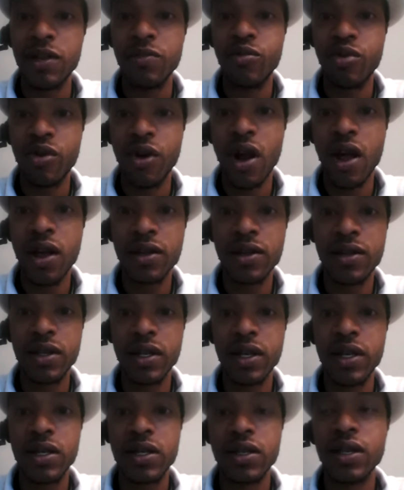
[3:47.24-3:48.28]

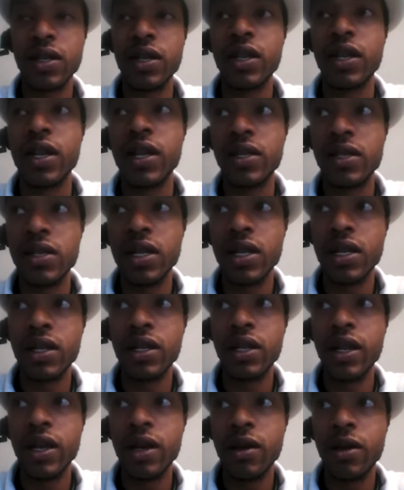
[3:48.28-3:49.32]
process that's
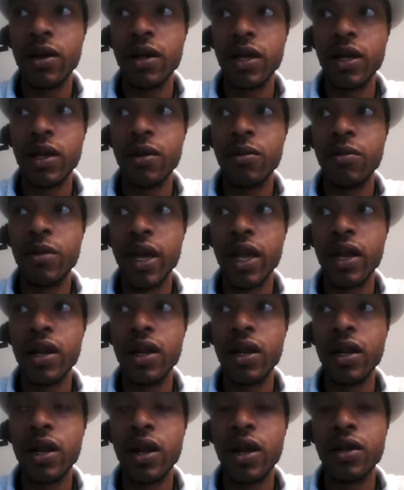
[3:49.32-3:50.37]
embedded
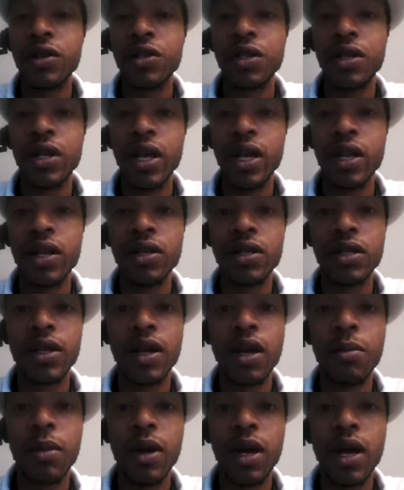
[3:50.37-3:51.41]
in our genetics, in
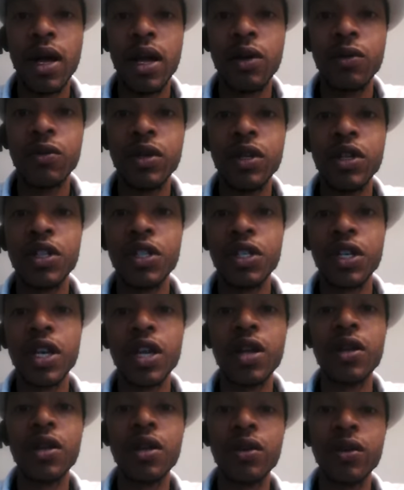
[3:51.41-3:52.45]
our mind. We
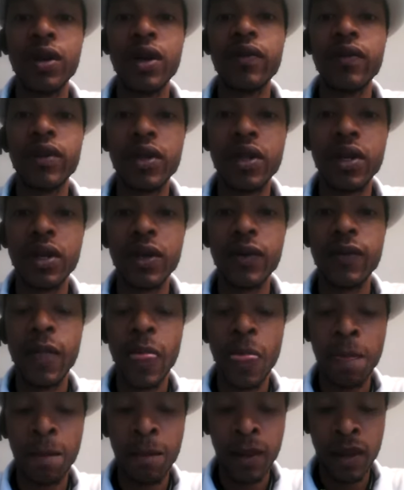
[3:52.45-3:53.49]
shall know everything.
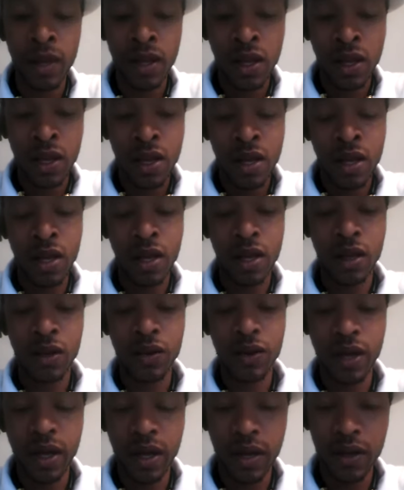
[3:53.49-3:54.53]

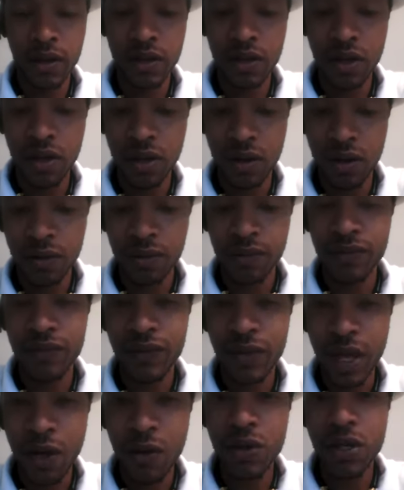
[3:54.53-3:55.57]
Okay, so
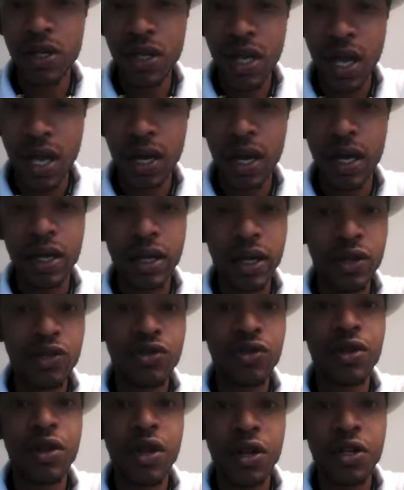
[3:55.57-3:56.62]
that was just kind of like an
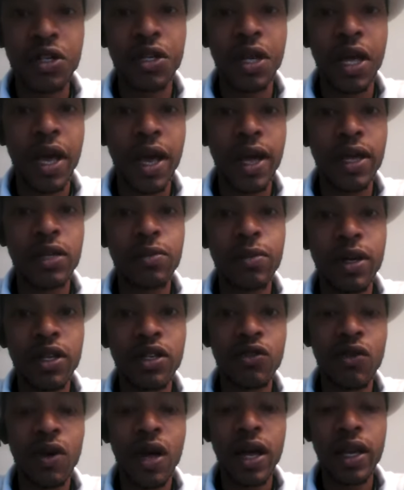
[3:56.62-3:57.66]
introduction aspect.
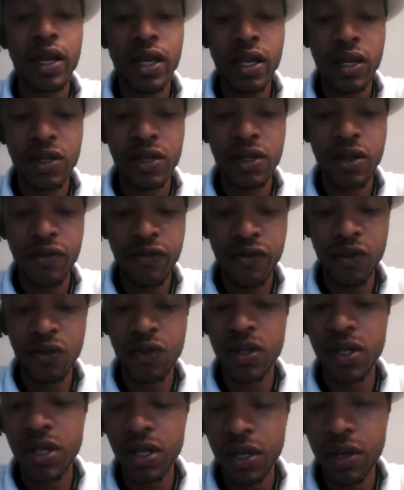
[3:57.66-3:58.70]
So I get into a few
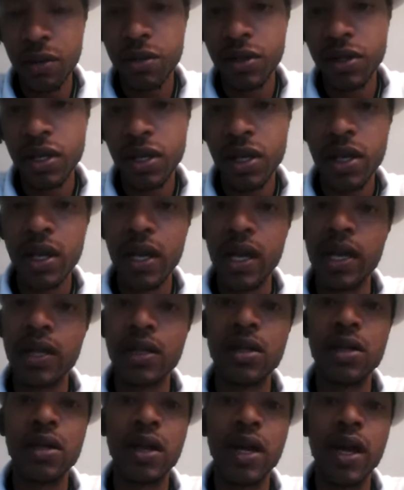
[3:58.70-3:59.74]
tips
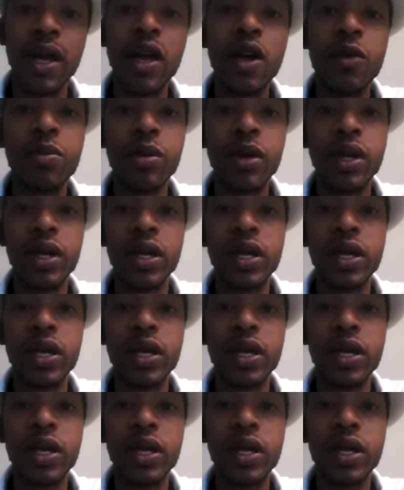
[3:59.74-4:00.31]
into helping